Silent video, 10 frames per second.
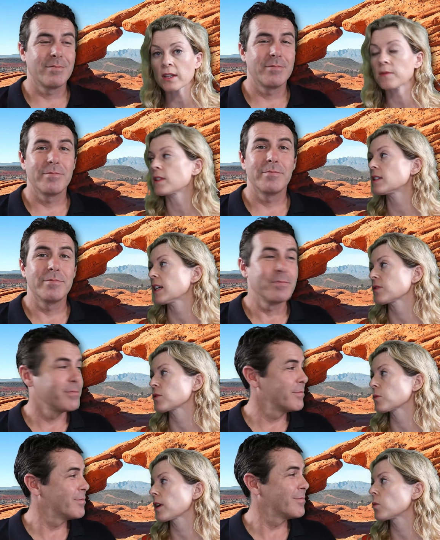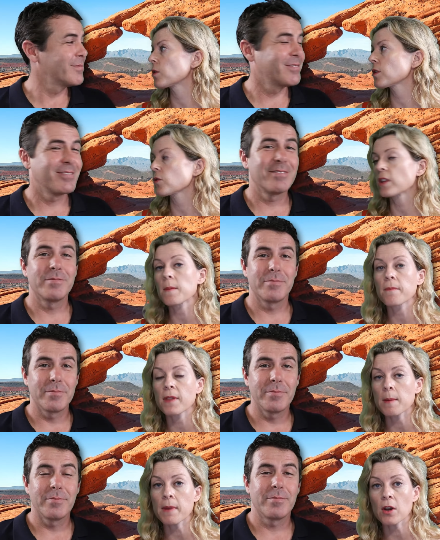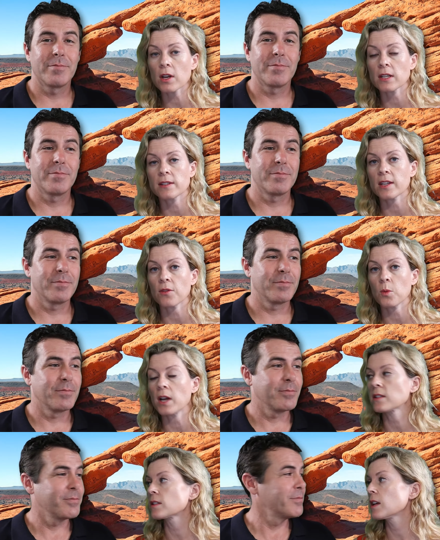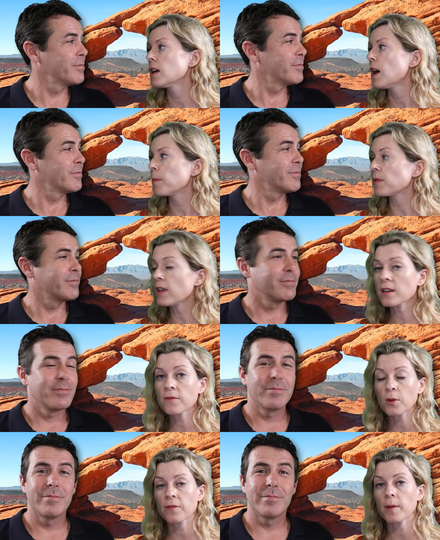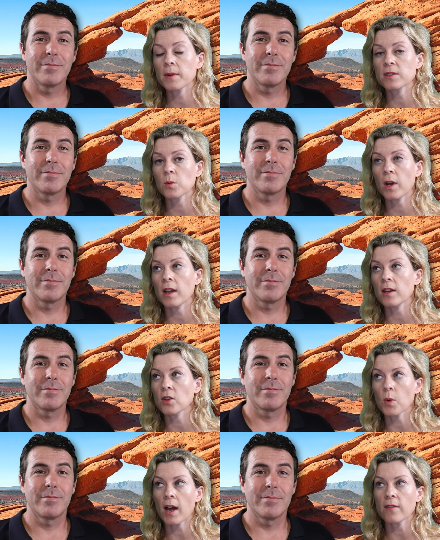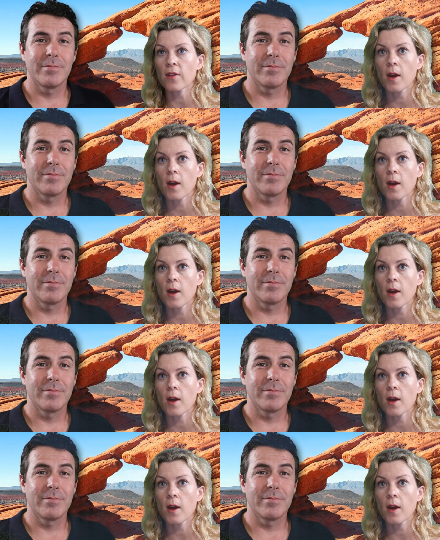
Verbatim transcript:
Speaker 1: live in the desert, right? We're in the American Southwest. But then 45 minutes away, you have